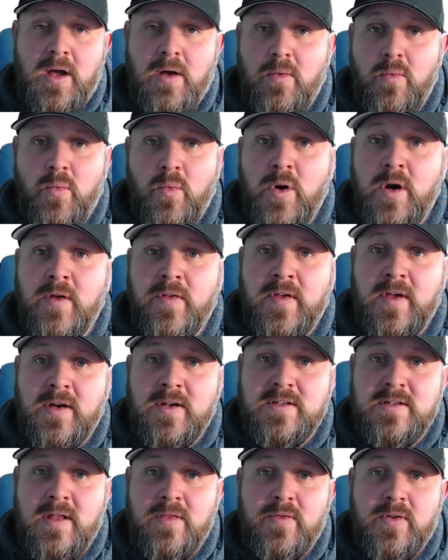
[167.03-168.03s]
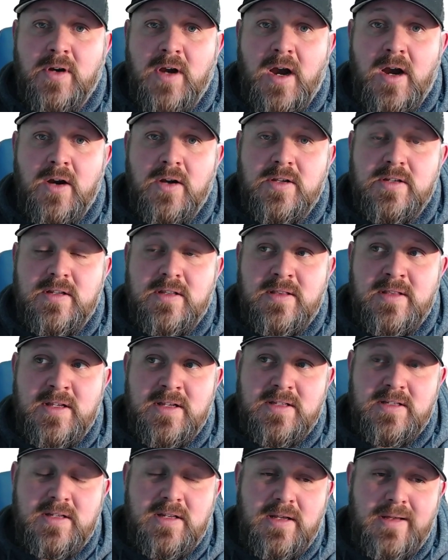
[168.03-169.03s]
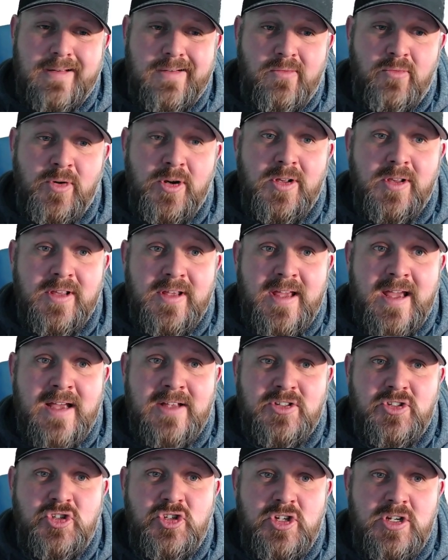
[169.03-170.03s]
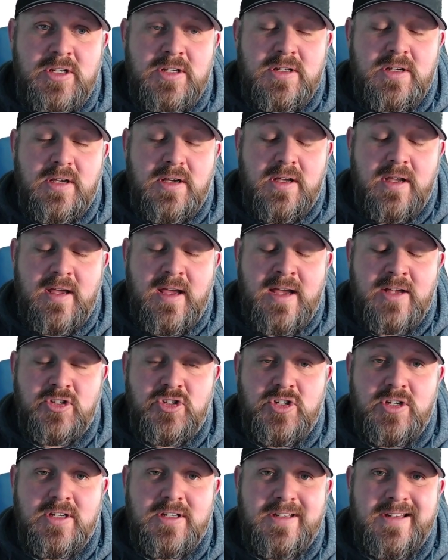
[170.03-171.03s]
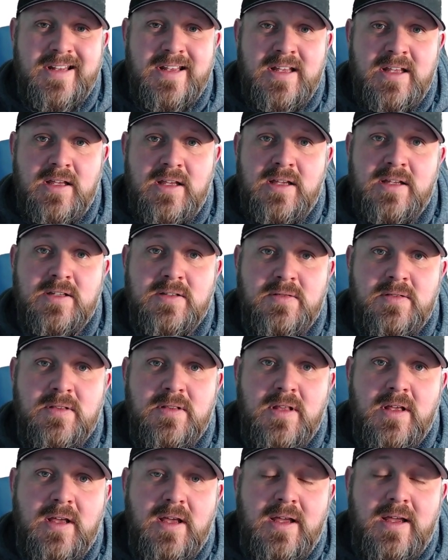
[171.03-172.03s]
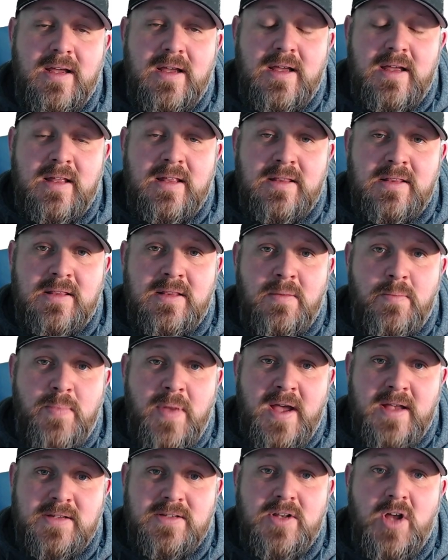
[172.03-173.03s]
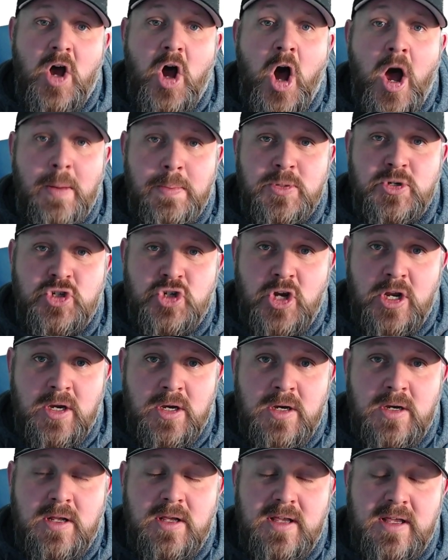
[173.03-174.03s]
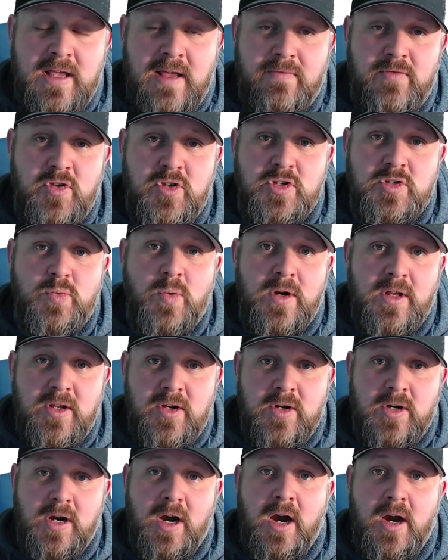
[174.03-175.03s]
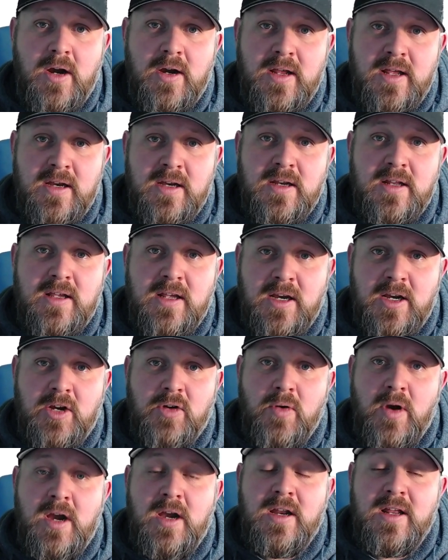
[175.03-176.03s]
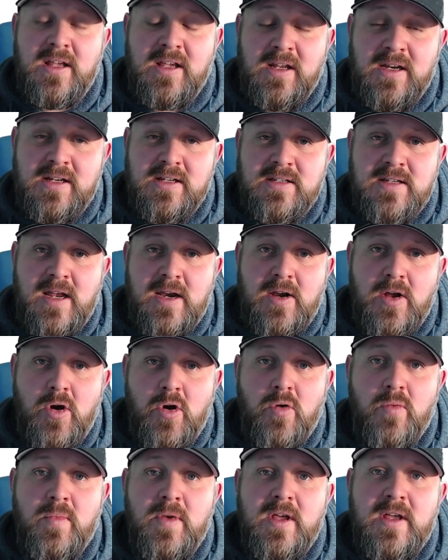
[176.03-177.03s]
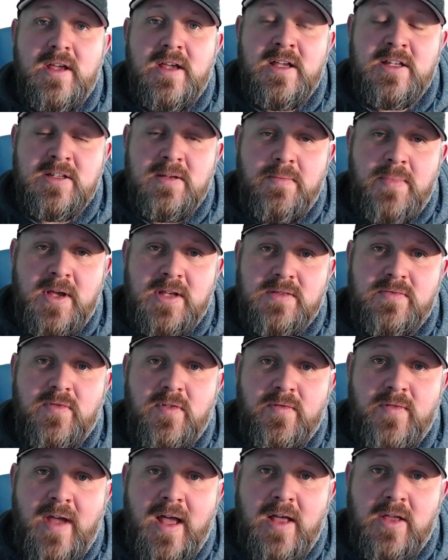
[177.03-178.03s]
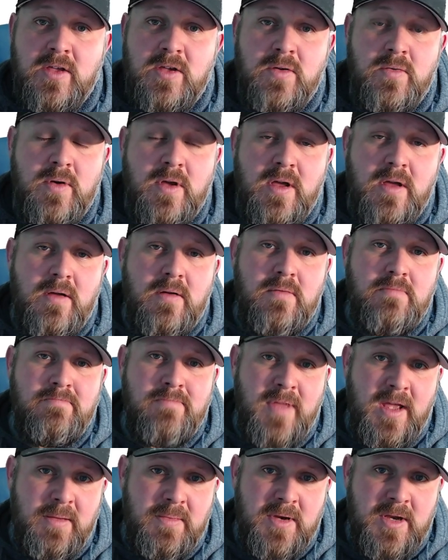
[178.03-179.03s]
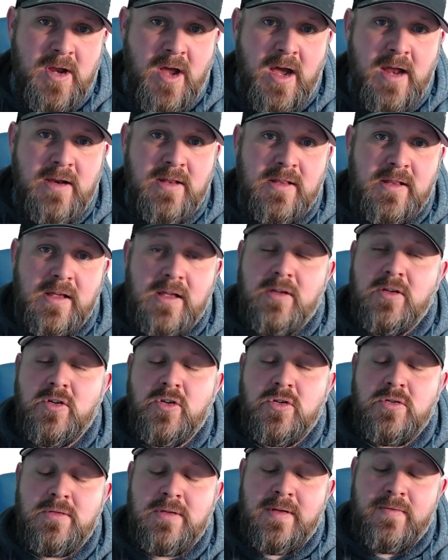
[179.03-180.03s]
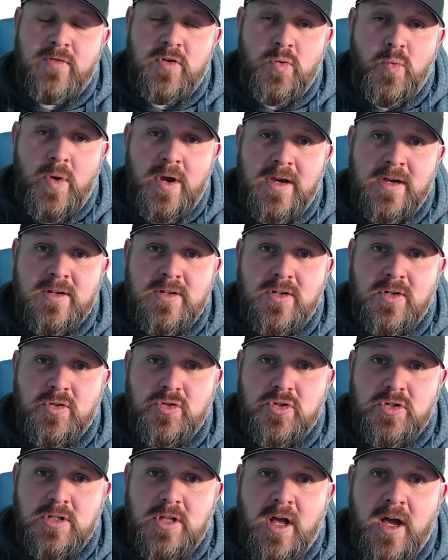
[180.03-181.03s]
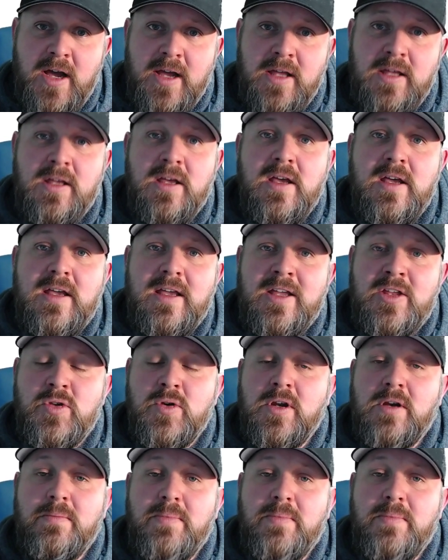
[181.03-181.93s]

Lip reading: where are they going to send their cards? This really SGC is the best option if you just want to get your card in, get it graded, and get it sent home. Is it best for value? Maybe not. Like if you wait until July and you get a